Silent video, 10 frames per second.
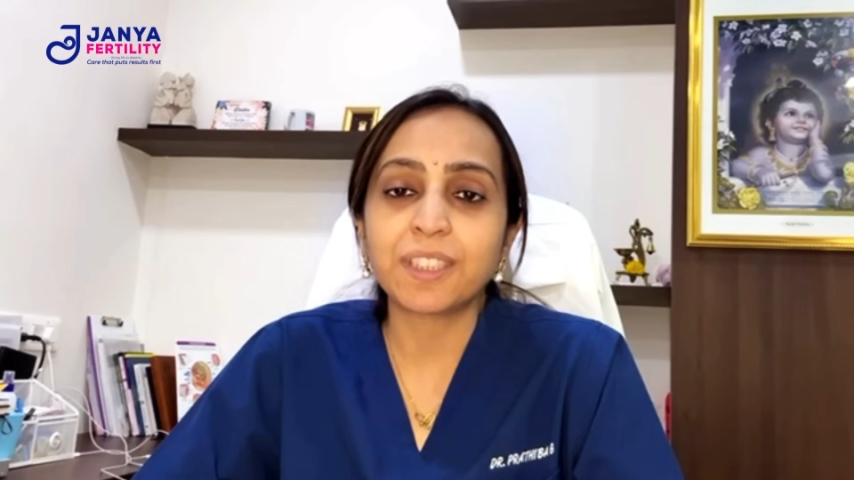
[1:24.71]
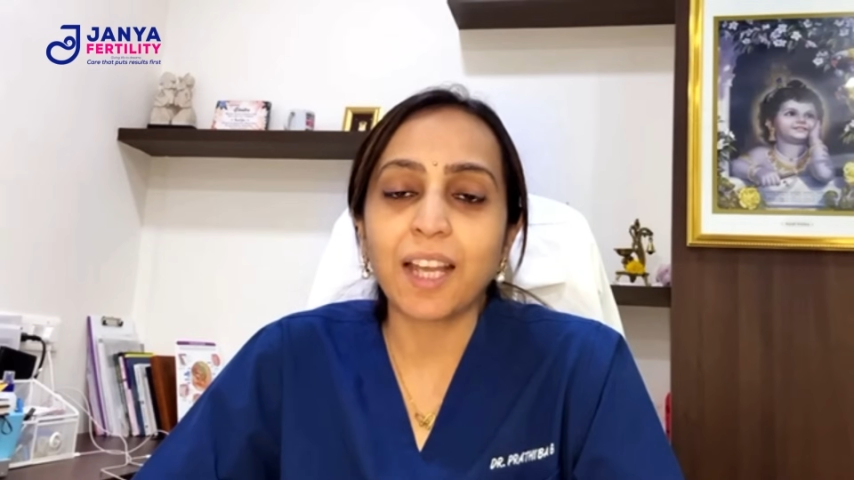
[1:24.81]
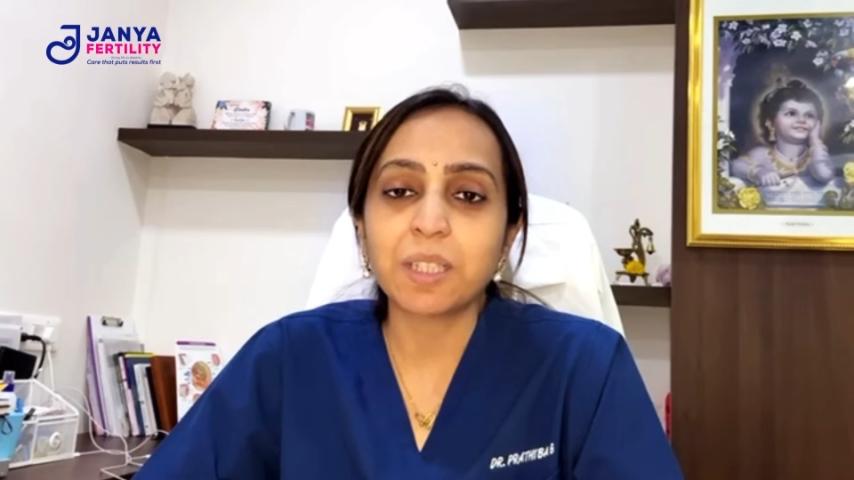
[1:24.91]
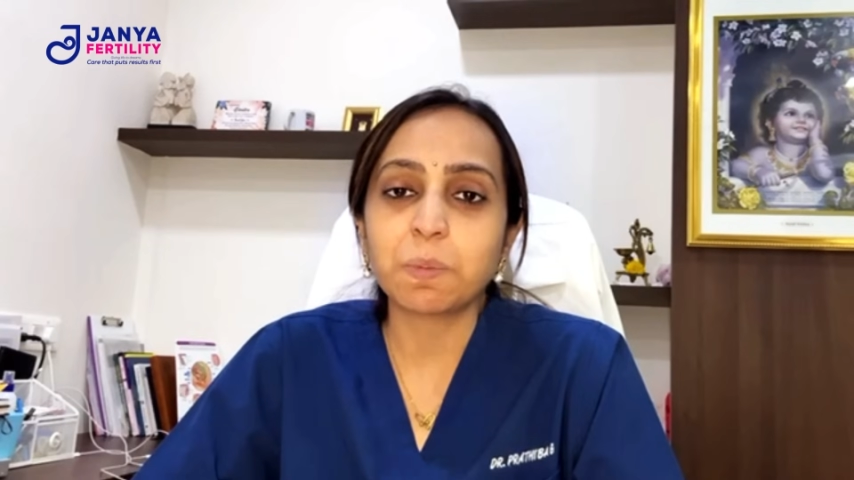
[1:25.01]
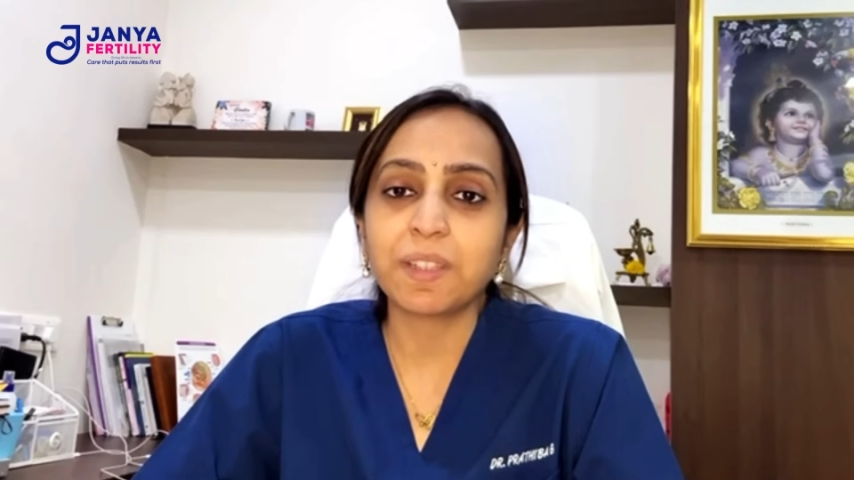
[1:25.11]

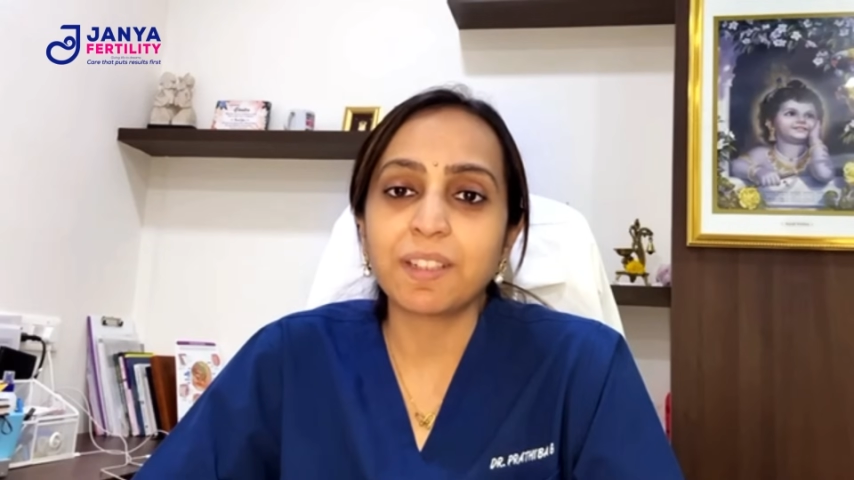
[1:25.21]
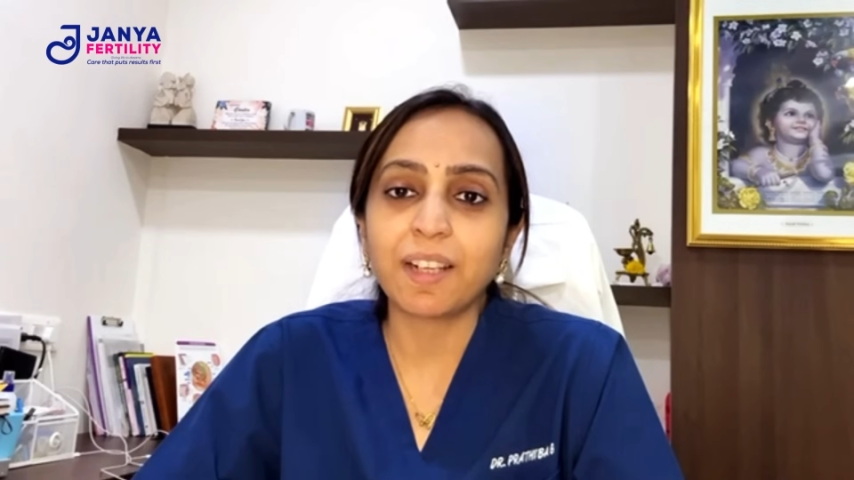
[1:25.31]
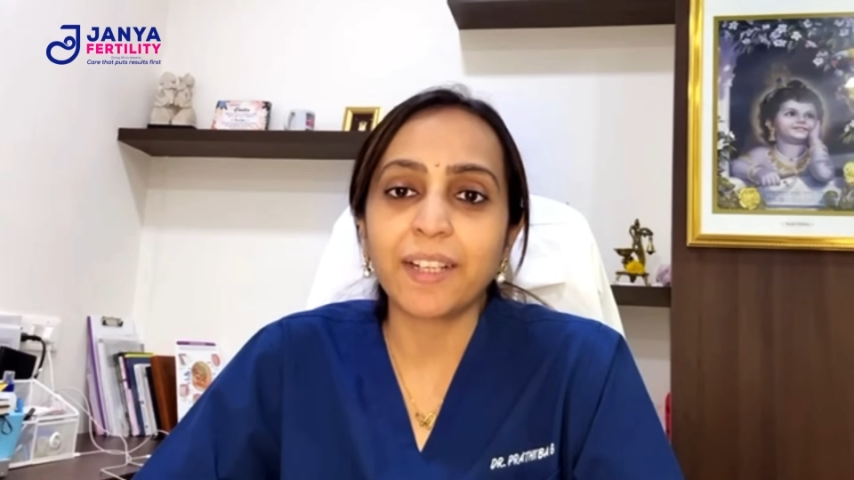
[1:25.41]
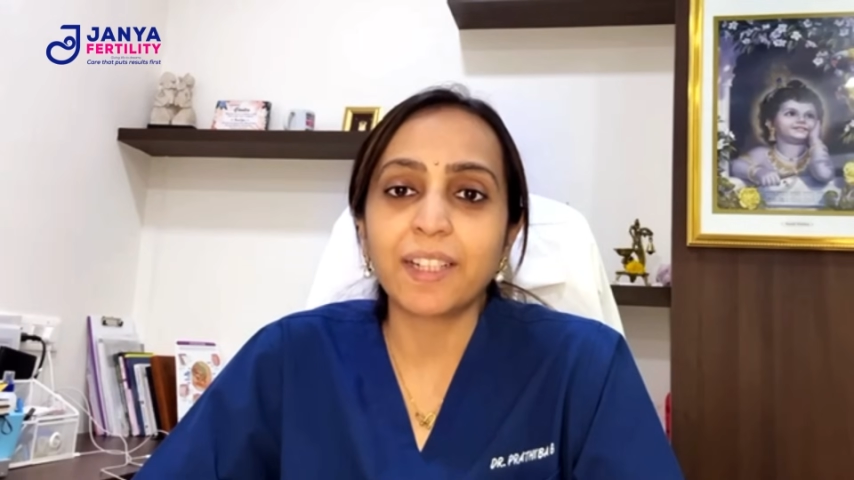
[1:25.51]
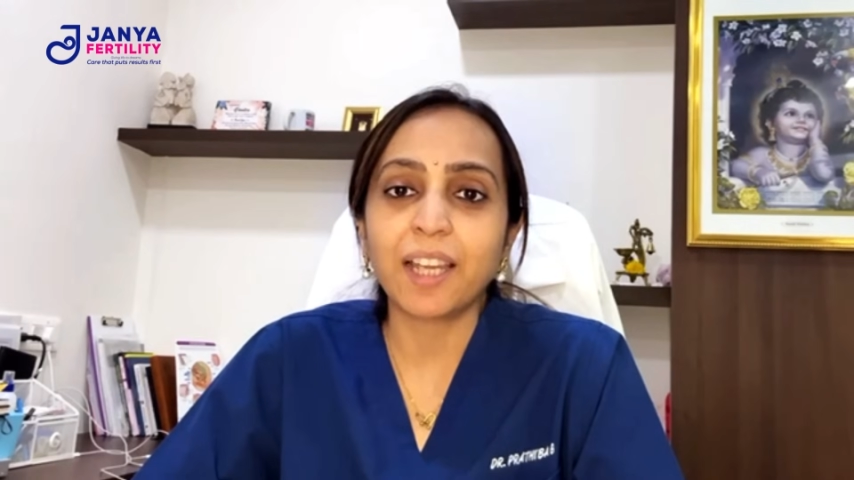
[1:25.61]
starts with the
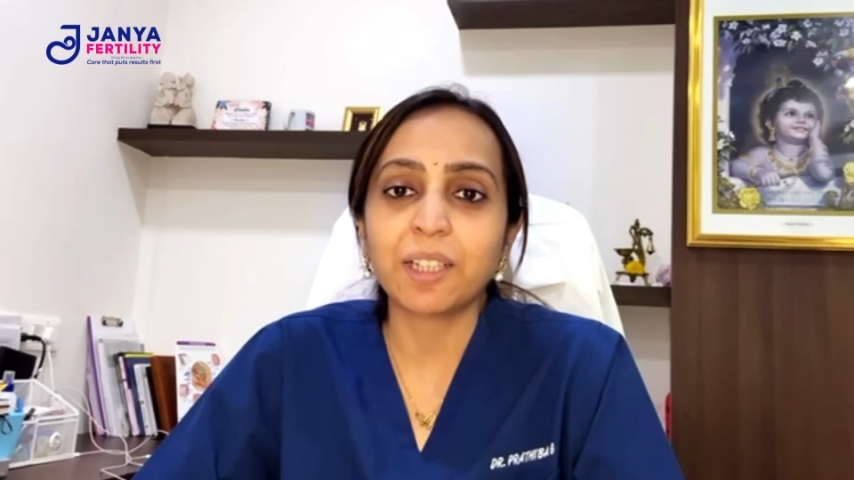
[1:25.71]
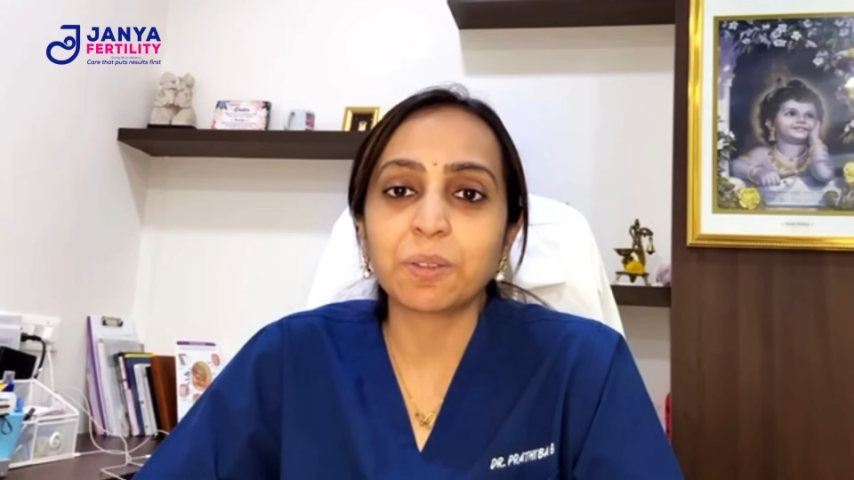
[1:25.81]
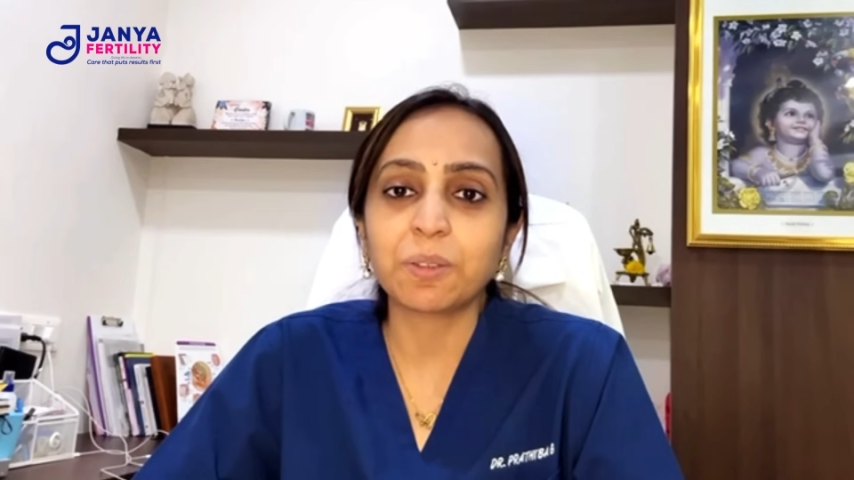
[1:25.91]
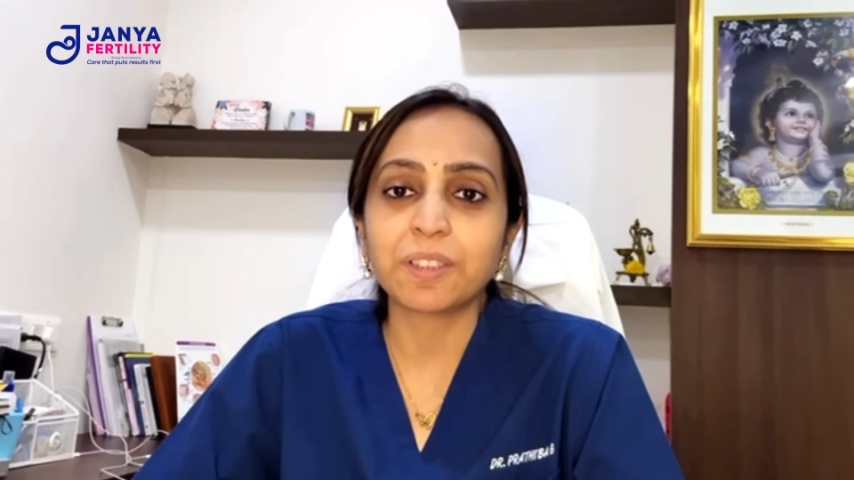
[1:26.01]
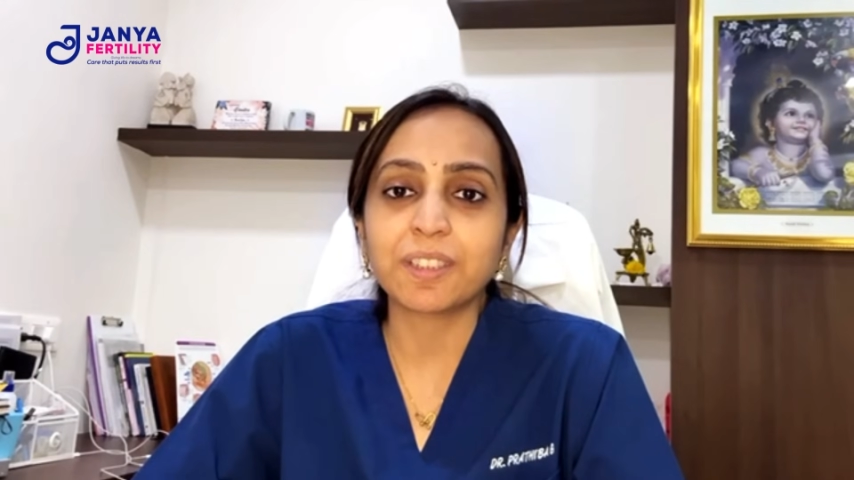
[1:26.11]
right
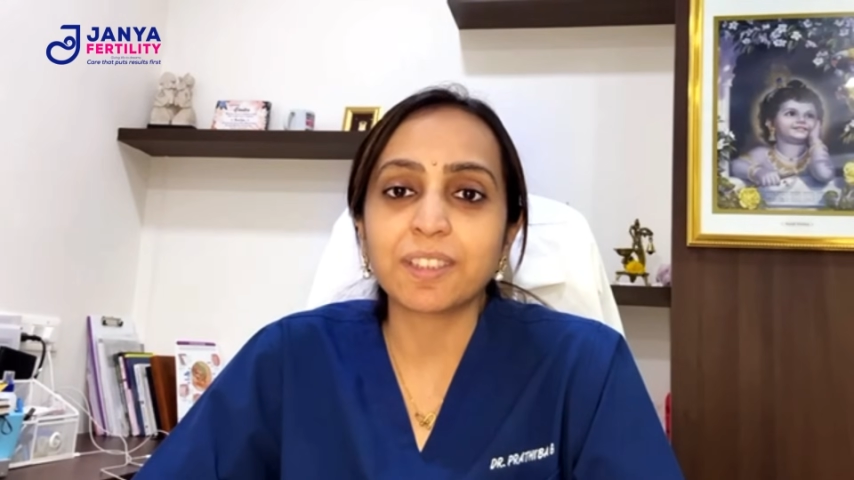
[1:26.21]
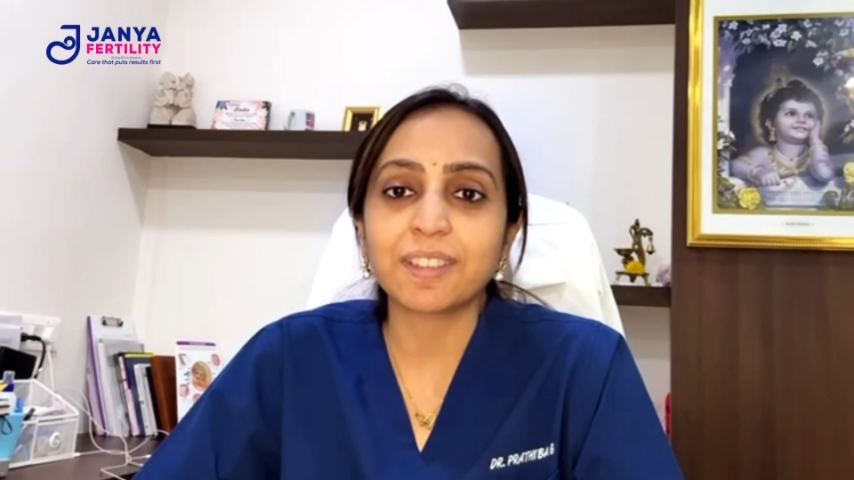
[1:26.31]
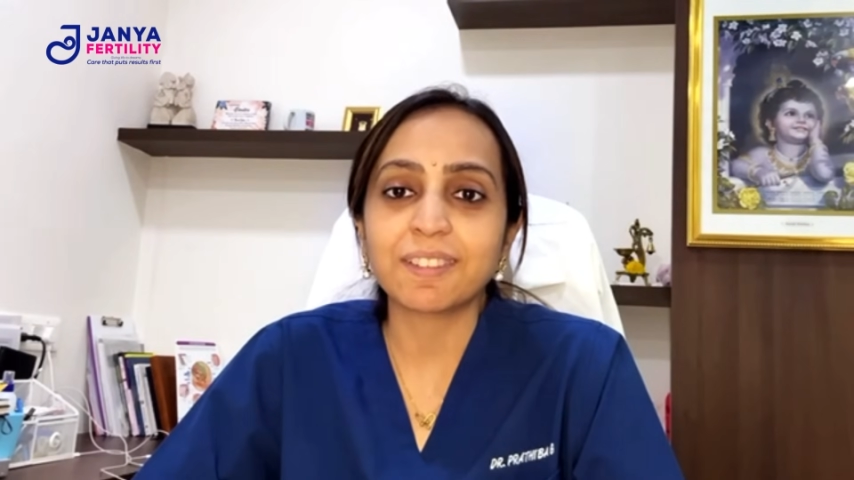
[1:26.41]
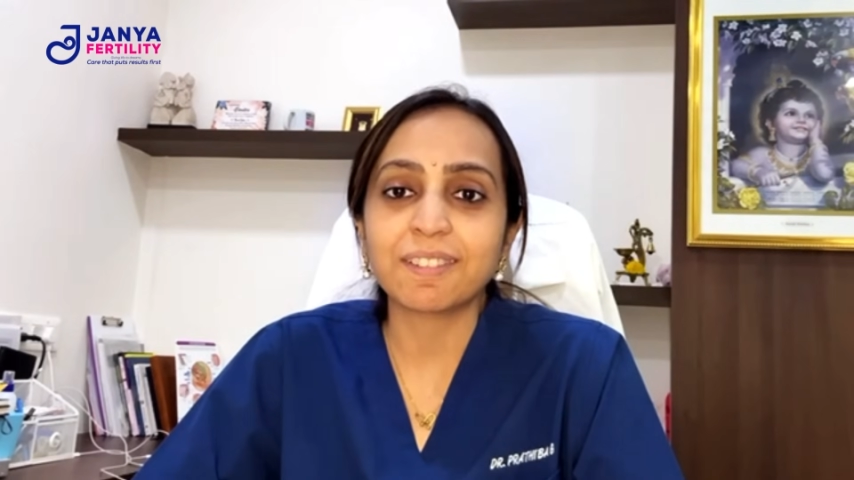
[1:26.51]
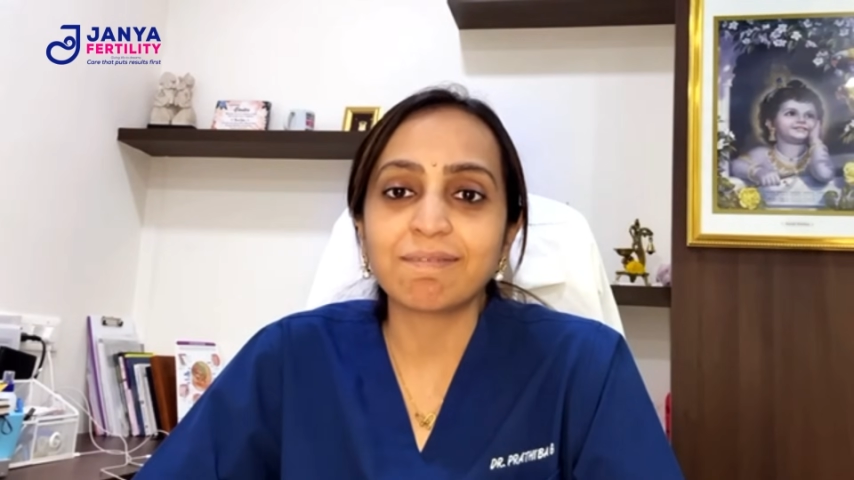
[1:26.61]
diagnosis.